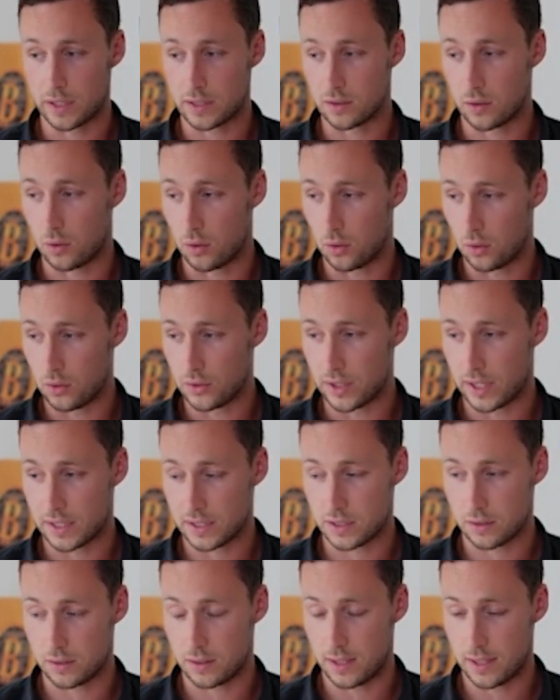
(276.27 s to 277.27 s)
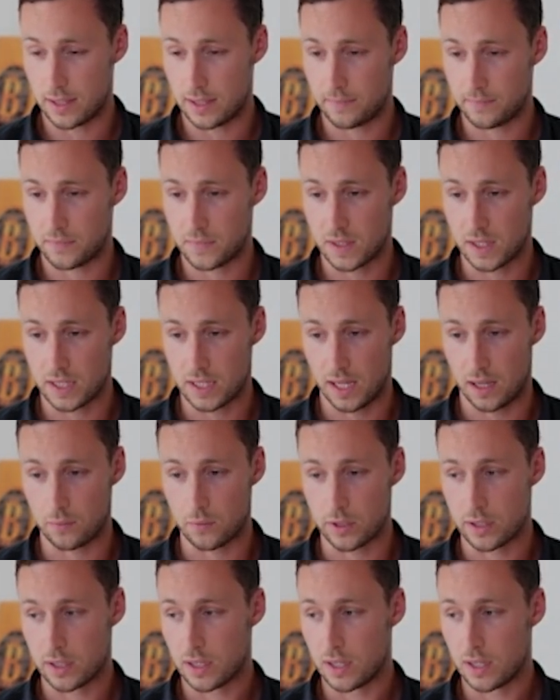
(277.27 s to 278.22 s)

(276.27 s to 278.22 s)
to hold on Solana, and I would